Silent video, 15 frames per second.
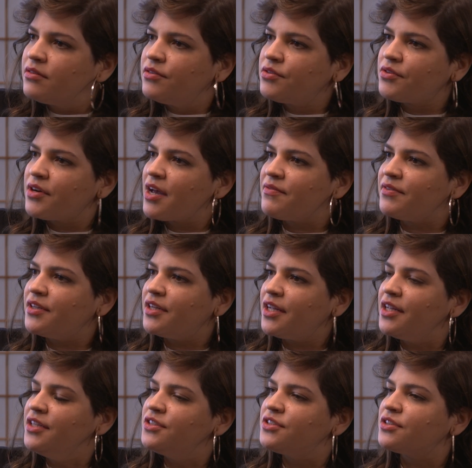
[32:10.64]
don't have an
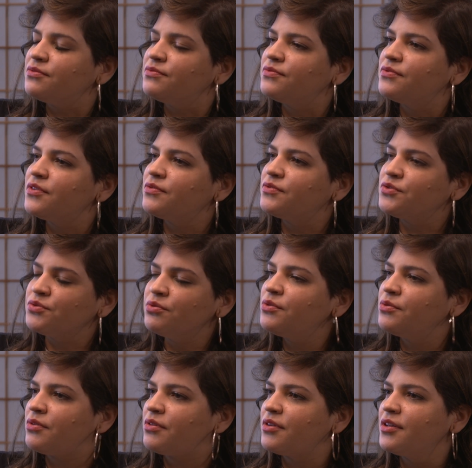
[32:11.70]
inch of
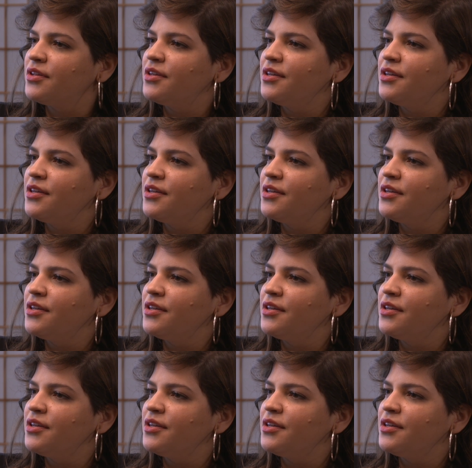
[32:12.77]
truth.